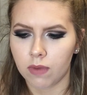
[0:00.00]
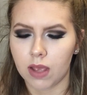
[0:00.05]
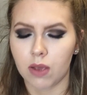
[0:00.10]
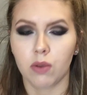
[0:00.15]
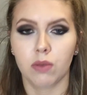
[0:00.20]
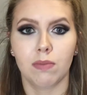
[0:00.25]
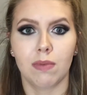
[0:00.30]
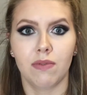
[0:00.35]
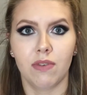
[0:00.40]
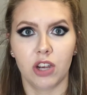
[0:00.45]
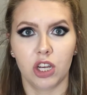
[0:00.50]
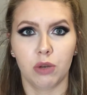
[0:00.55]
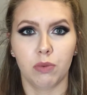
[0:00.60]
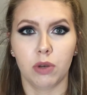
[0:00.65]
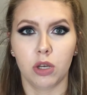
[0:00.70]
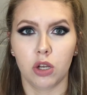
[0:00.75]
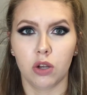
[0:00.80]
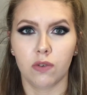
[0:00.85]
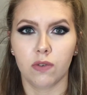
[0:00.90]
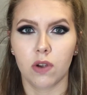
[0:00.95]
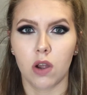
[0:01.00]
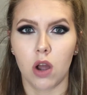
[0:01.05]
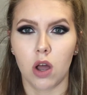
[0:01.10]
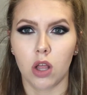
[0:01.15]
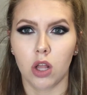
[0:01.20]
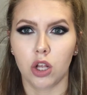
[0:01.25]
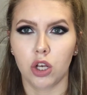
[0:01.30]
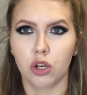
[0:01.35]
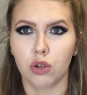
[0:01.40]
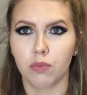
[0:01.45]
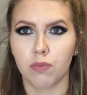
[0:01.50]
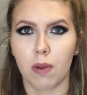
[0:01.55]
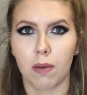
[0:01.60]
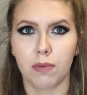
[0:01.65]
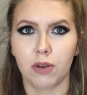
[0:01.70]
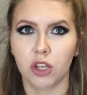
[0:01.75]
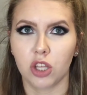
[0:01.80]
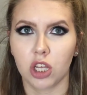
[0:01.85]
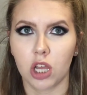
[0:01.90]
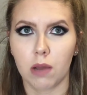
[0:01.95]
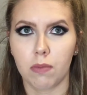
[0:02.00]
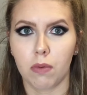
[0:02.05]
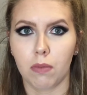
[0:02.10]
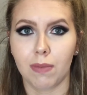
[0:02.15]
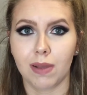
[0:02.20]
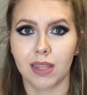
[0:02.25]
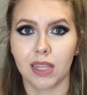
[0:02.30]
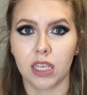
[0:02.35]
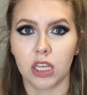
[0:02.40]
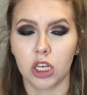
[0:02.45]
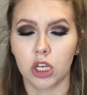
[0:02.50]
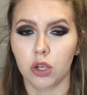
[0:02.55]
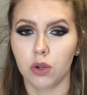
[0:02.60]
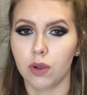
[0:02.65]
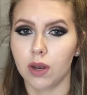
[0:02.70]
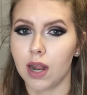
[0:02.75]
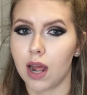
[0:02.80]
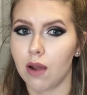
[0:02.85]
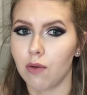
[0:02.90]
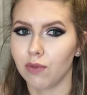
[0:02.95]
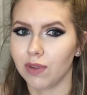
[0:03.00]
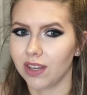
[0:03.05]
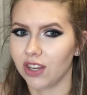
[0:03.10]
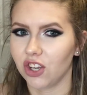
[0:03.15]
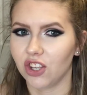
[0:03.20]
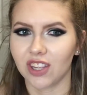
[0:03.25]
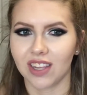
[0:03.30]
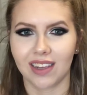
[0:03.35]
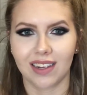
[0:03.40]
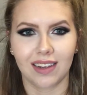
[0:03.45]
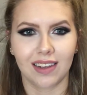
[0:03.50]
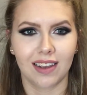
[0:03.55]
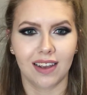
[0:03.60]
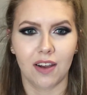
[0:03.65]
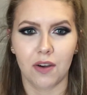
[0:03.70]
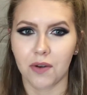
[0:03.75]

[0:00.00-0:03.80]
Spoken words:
it was my freshman year of college. It was probably just a couple months into it, and I was just like,